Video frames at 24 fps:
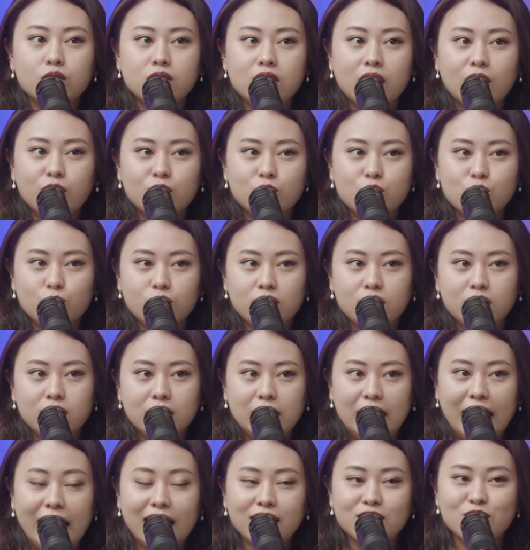down to
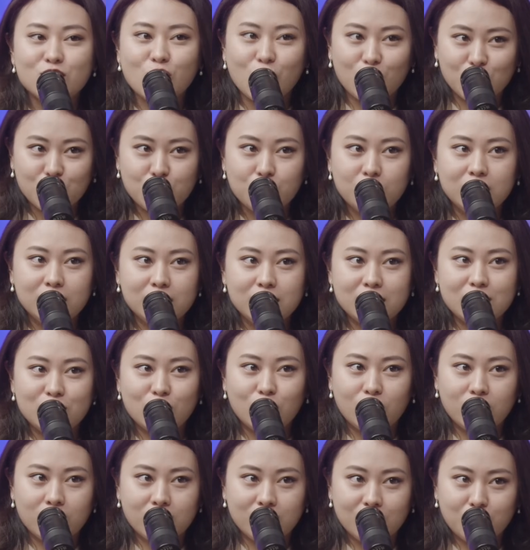the land documents
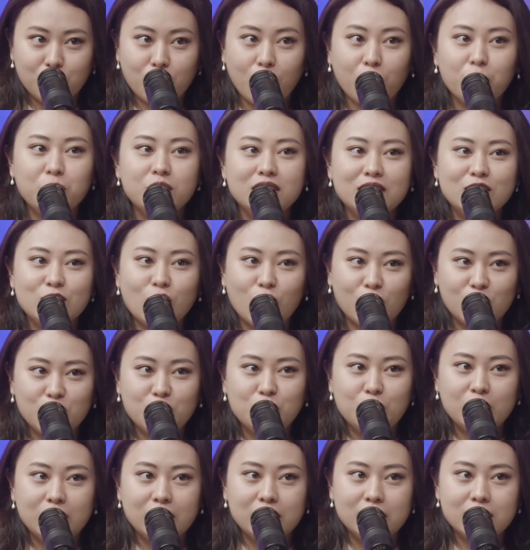or the property
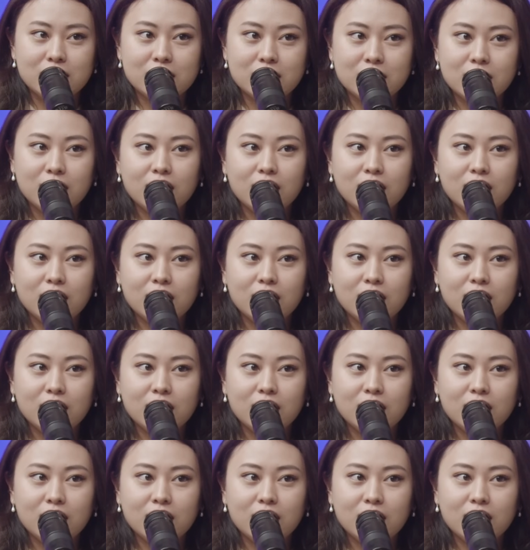documents,